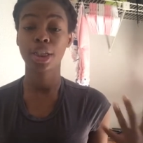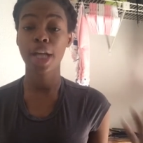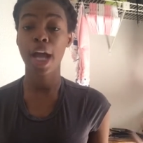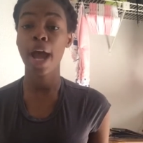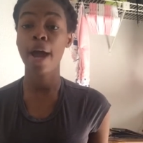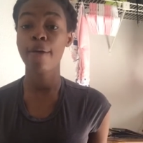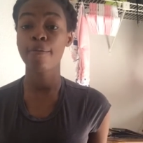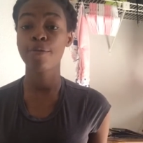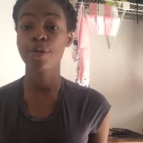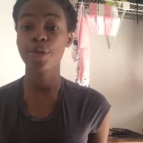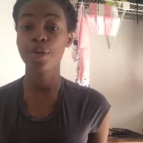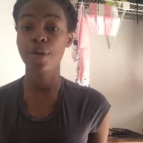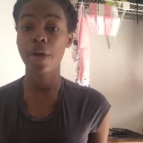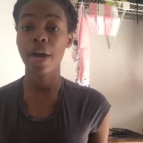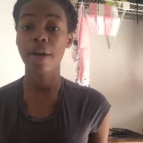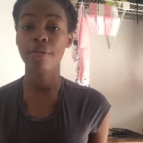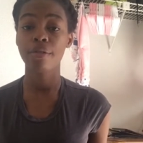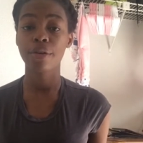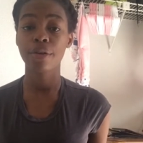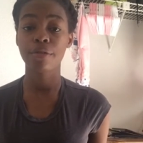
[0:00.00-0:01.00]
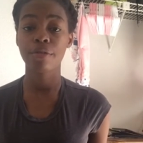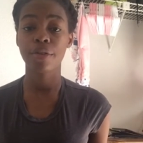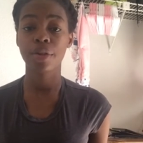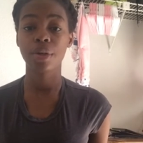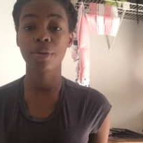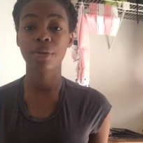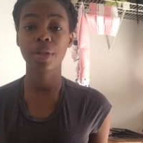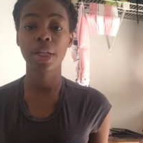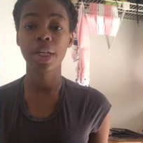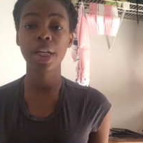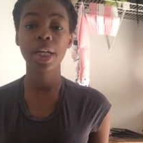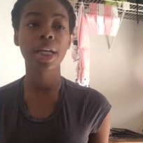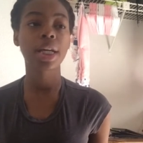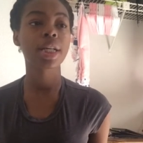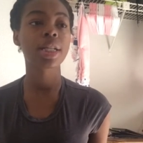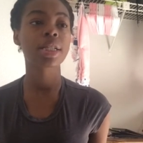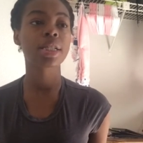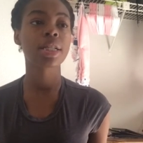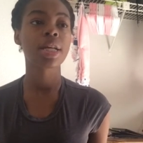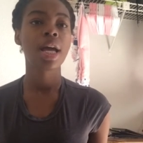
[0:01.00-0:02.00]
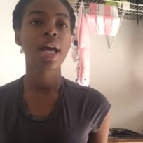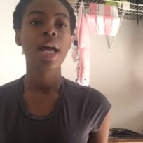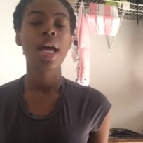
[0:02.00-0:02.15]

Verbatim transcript: have you ever feel kicks?